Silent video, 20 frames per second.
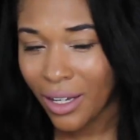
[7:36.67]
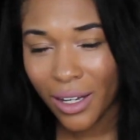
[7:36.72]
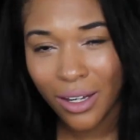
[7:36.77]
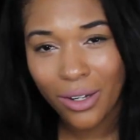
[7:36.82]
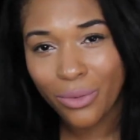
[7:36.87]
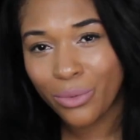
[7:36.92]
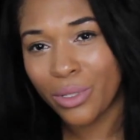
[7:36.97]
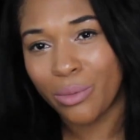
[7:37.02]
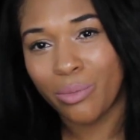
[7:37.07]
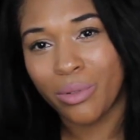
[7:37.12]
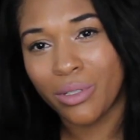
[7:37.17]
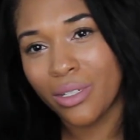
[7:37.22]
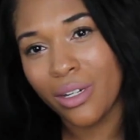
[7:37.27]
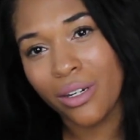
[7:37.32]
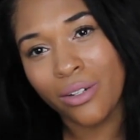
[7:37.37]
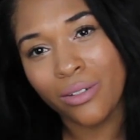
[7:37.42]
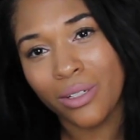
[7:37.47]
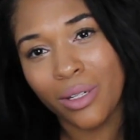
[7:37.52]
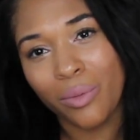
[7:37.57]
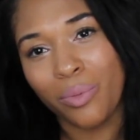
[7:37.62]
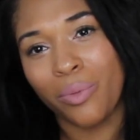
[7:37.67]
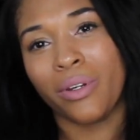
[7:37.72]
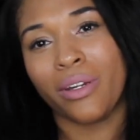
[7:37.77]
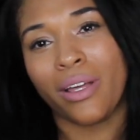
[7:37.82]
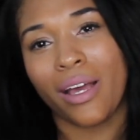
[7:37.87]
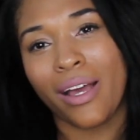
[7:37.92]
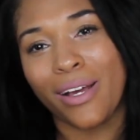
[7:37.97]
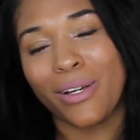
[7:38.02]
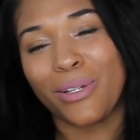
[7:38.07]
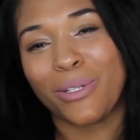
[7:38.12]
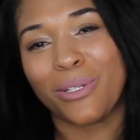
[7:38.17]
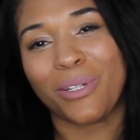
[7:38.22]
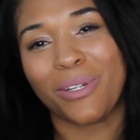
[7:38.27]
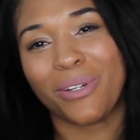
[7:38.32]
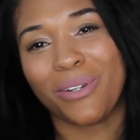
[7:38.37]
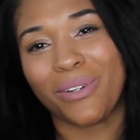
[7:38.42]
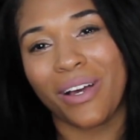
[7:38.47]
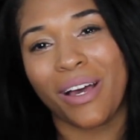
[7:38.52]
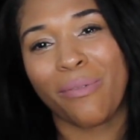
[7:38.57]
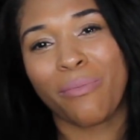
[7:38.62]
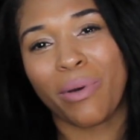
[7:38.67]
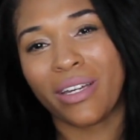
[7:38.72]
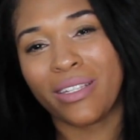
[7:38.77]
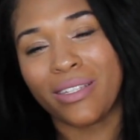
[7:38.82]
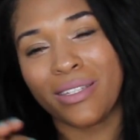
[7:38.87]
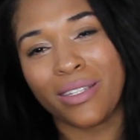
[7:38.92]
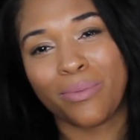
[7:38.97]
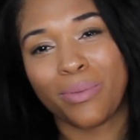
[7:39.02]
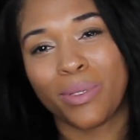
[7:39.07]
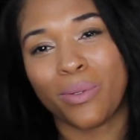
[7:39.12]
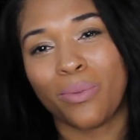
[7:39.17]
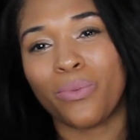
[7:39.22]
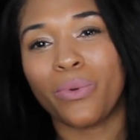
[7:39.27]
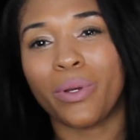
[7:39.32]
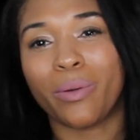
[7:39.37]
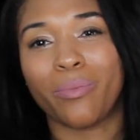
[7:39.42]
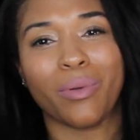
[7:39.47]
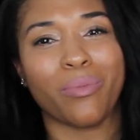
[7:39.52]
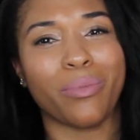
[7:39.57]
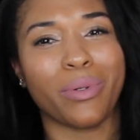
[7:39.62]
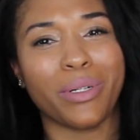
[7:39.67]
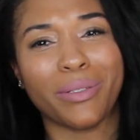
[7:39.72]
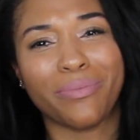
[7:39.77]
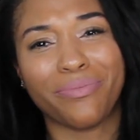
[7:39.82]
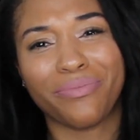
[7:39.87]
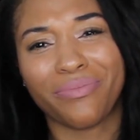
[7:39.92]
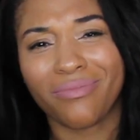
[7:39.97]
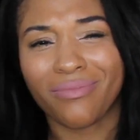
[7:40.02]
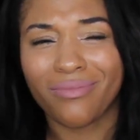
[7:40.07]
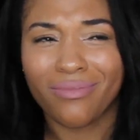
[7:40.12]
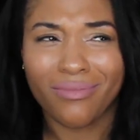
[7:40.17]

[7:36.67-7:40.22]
I don't really be turned up in the house, so I might sip some Remy. But